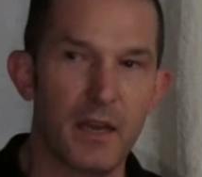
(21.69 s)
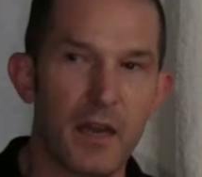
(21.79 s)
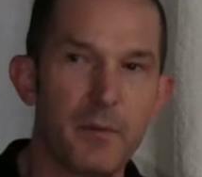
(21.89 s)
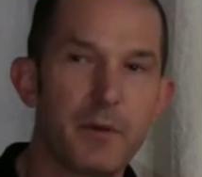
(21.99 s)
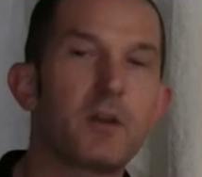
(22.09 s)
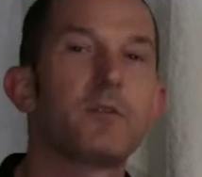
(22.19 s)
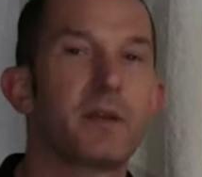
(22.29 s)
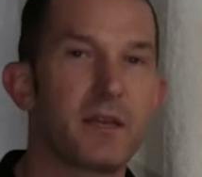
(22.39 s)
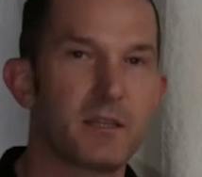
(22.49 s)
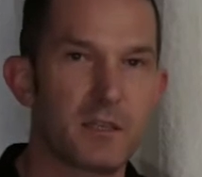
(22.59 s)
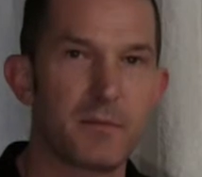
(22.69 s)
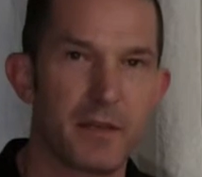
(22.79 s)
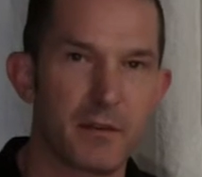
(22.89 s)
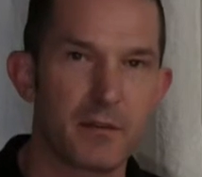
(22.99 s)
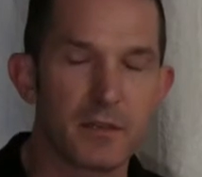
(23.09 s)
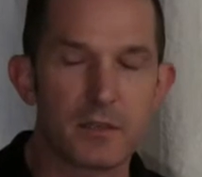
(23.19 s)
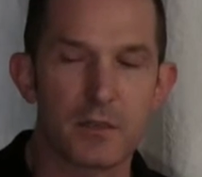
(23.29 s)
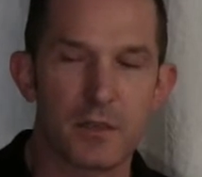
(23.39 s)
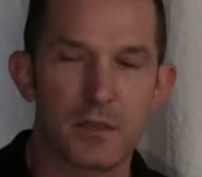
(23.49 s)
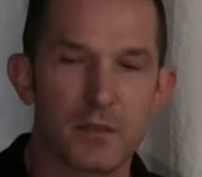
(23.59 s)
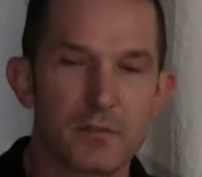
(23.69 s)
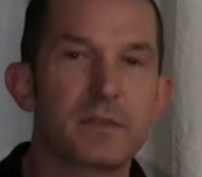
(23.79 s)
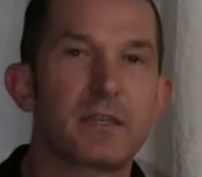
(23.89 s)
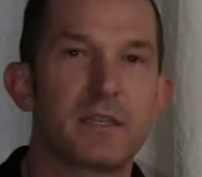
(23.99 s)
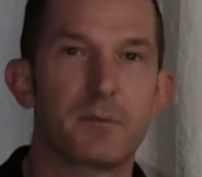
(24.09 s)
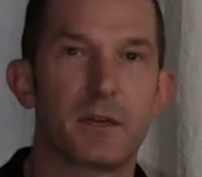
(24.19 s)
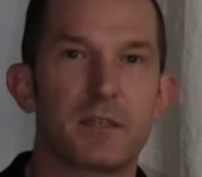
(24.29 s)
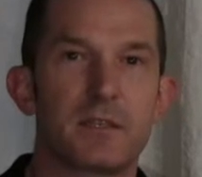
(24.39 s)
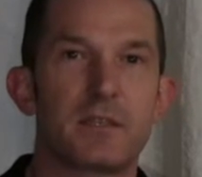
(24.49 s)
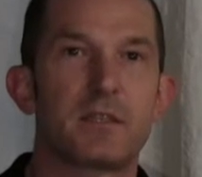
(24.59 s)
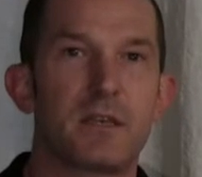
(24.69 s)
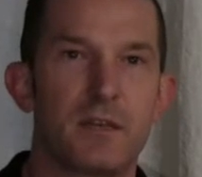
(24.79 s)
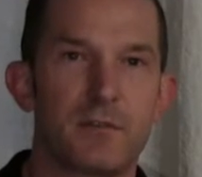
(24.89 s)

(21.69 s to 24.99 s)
help illuminate some areas of enterprise